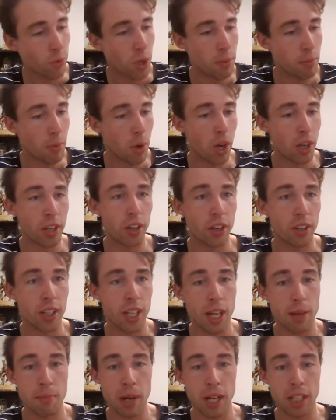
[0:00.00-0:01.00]
we might not
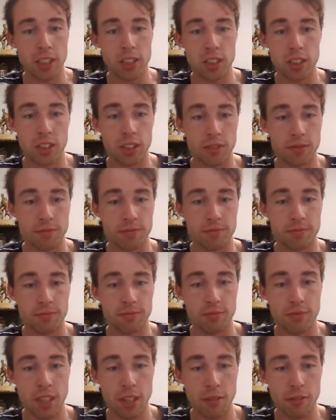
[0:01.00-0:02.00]
get much
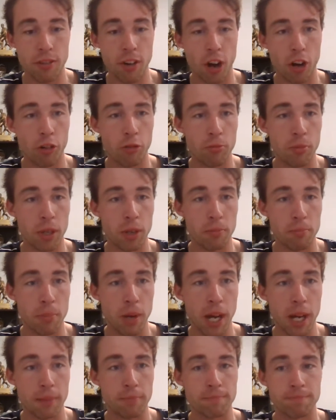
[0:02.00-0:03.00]
involvement.
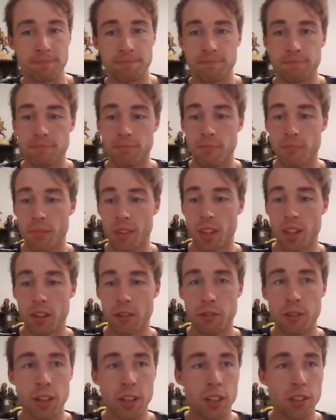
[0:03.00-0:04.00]
But
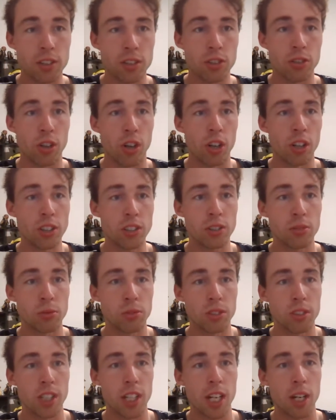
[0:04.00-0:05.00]
fingers crossed,
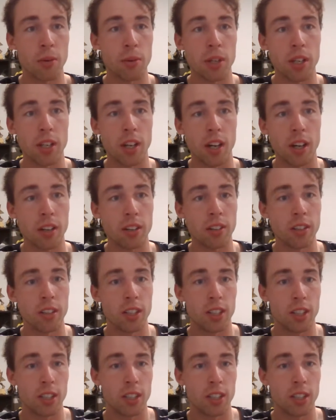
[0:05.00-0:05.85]
we'll see how we go.